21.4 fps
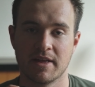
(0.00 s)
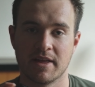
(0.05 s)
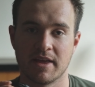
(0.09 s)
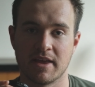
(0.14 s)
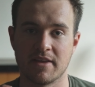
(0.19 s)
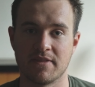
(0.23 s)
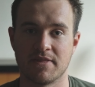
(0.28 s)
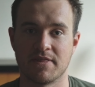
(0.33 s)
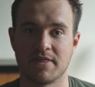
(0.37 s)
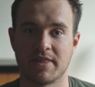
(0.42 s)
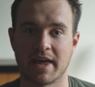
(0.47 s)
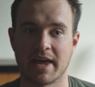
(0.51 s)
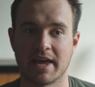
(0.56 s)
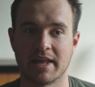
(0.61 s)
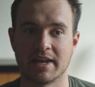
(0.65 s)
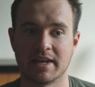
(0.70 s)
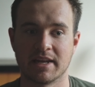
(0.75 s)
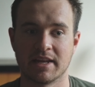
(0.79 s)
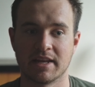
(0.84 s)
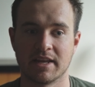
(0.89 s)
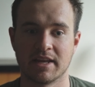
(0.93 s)
in
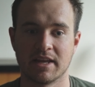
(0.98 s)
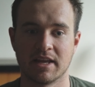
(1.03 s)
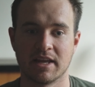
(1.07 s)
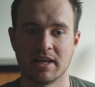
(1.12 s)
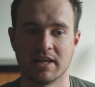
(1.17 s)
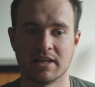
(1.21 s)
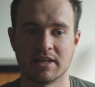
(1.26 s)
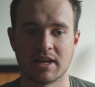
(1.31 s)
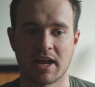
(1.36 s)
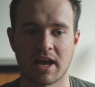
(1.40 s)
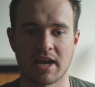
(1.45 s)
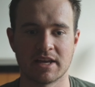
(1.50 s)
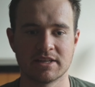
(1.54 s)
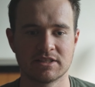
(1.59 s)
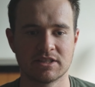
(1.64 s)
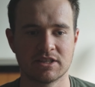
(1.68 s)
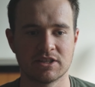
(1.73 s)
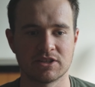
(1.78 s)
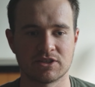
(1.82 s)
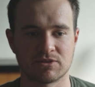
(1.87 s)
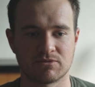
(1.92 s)
that it has
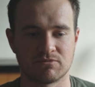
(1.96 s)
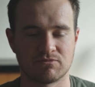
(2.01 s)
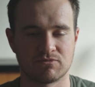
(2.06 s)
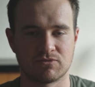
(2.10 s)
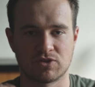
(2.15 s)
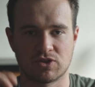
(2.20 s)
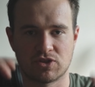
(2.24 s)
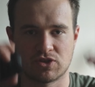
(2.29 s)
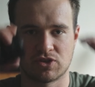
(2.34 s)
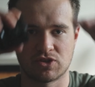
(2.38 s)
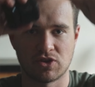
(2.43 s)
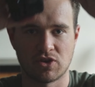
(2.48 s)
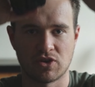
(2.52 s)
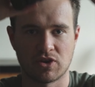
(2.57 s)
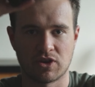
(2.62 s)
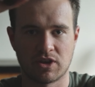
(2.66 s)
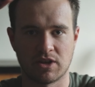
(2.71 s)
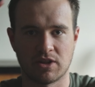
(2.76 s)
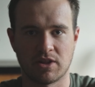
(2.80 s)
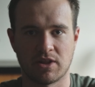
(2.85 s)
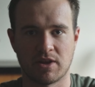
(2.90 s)
this
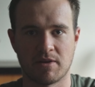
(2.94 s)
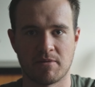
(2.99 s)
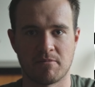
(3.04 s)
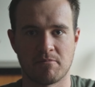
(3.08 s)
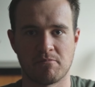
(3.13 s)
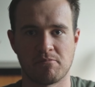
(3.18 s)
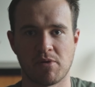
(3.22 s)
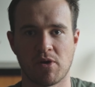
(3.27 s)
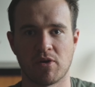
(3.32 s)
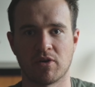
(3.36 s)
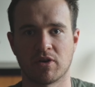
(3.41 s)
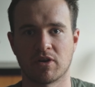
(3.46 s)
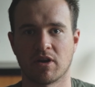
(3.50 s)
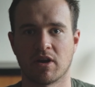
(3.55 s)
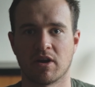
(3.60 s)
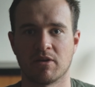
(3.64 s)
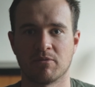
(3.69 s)
circular bokeh.